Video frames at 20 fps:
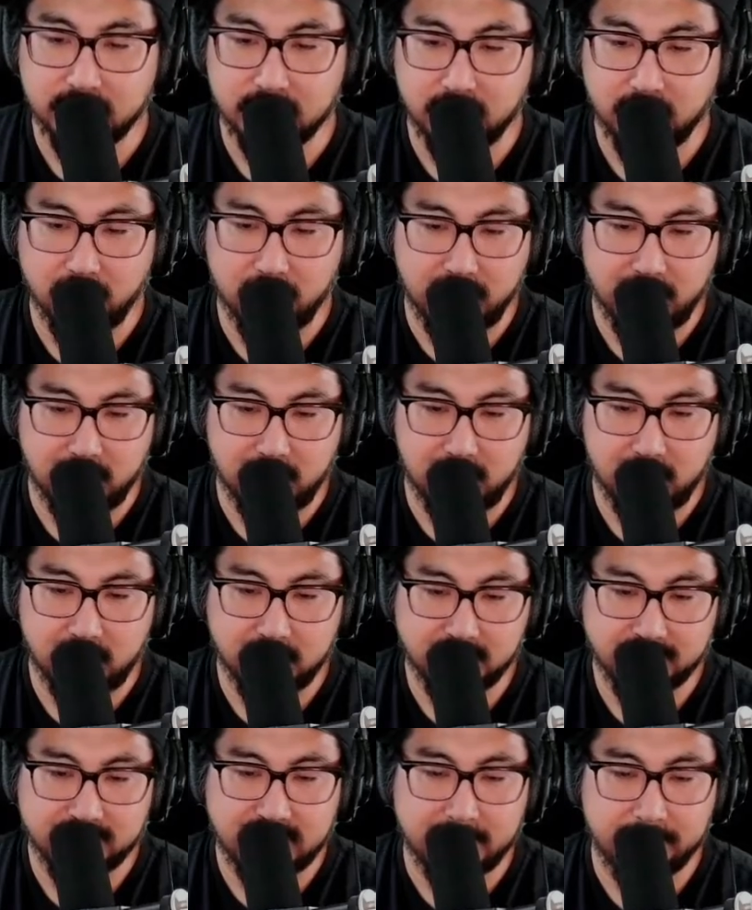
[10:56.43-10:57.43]
where
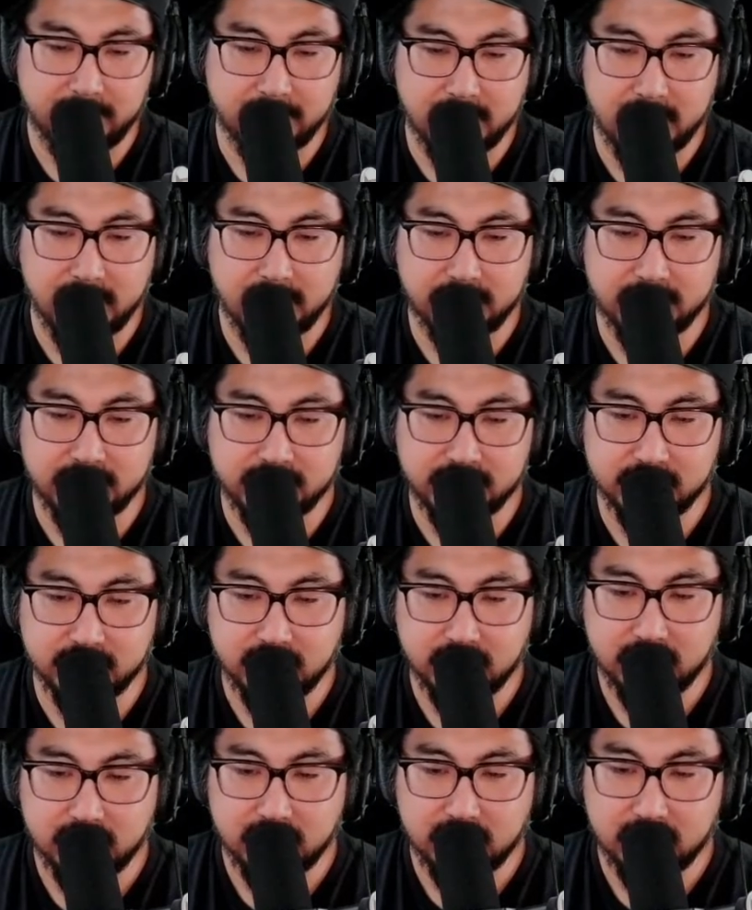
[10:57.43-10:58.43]
cybernetics.
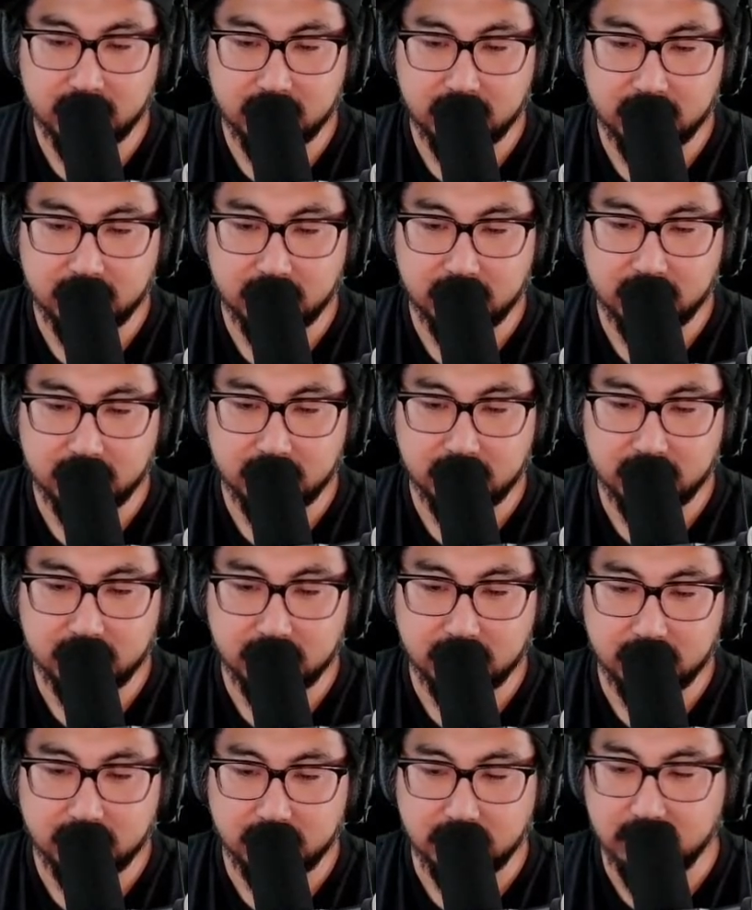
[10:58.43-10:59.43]

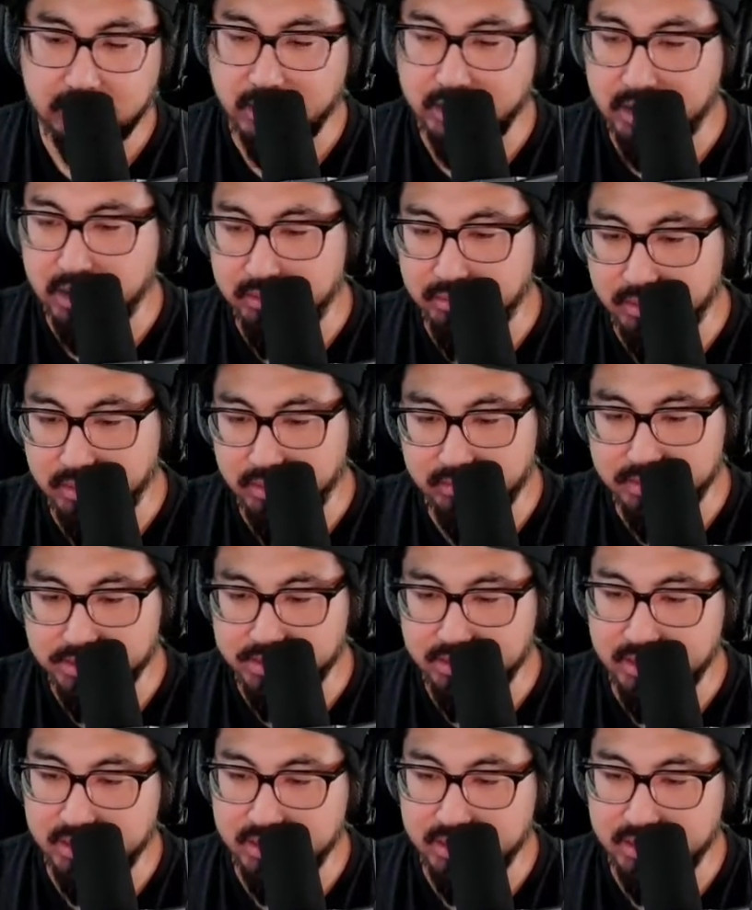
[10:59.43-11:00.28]
I can't read the rest of that